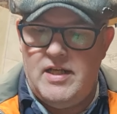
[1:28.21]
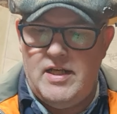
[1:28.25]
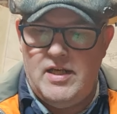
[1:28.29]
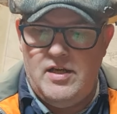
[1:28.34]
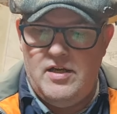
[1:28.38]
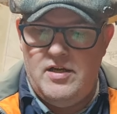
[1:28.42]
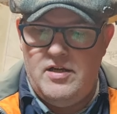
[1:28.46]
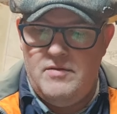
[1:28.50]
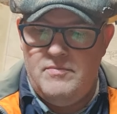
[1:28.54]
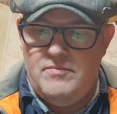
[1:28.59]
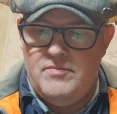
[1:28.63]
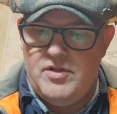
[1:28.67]

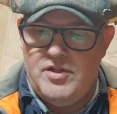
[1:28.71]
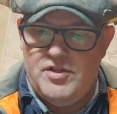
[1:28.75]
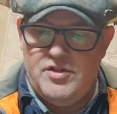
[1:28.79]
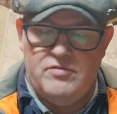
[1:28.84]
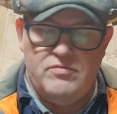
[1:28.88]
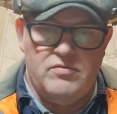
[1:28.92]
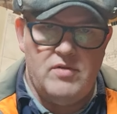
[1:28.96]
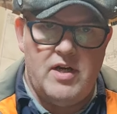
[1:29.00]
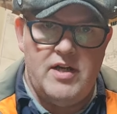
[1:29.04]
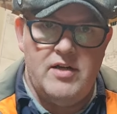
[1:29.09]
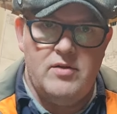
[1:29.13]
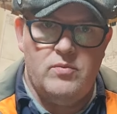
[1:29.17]

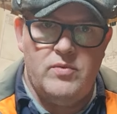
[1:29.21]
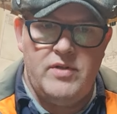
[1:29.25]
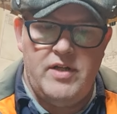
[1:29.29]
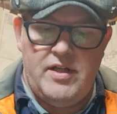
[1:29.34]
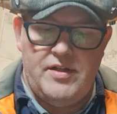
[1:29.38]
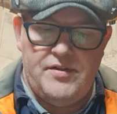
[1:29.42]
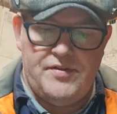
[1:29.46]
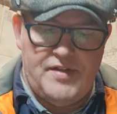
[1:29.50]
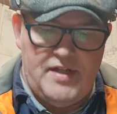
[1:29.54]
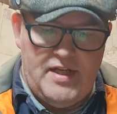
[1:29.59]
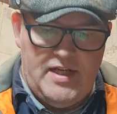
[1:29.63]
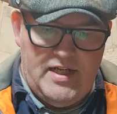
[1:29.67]
The right
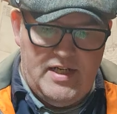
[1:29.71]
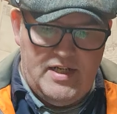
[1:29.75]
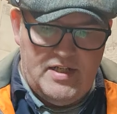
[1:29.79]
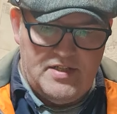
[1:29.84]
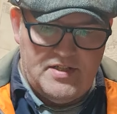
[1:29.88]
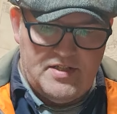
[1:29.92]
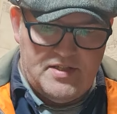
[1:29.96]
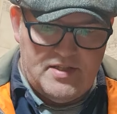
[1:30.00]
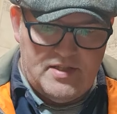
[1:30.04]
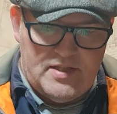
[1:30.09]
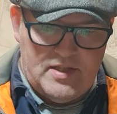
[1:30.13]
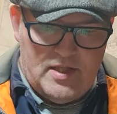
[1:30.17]
width,
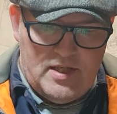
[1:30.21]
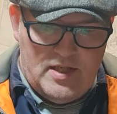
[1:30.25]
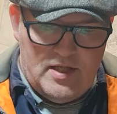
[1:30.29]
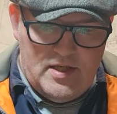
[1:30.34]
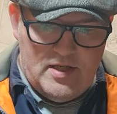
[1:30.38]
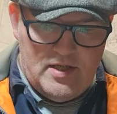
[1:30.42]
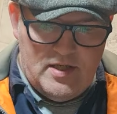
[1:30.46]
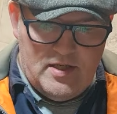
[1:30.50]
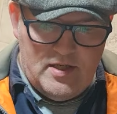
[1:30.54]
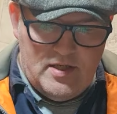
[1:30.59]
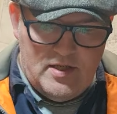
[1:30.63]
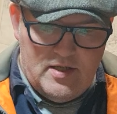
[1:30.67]
it's
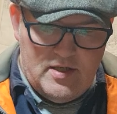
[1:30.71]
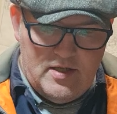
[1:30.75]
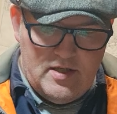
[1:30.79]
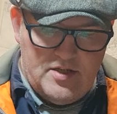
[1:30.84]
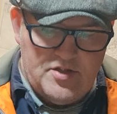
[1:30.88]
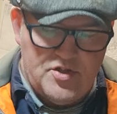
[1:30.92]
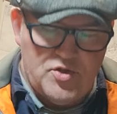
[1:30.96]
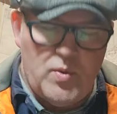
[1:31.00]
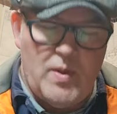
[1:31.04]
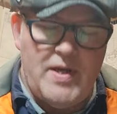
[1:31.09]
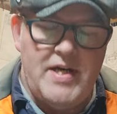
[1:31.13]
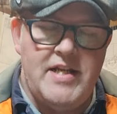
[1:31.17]

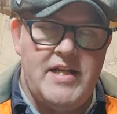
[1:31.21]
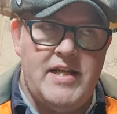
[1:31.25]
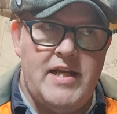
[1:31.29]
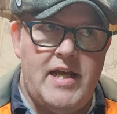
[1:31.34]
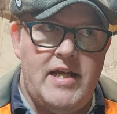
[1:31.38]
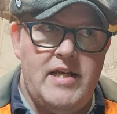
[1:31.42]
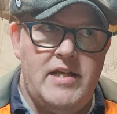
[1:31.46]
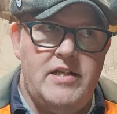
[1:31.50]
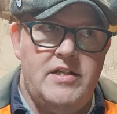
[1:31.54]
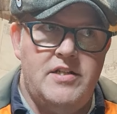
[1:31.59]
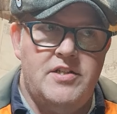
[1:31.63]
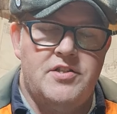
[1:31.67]
20
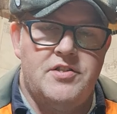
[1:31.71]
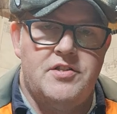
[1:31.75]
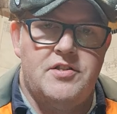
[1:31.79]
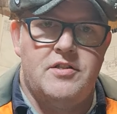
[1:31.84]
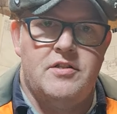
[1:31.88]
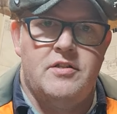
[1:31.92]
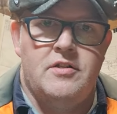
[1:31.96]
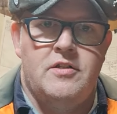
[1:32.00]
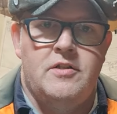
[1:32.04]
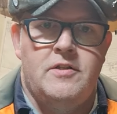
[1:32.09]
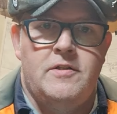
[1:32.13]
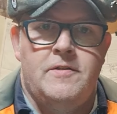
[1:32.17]

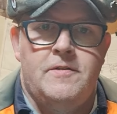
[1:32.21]
gauge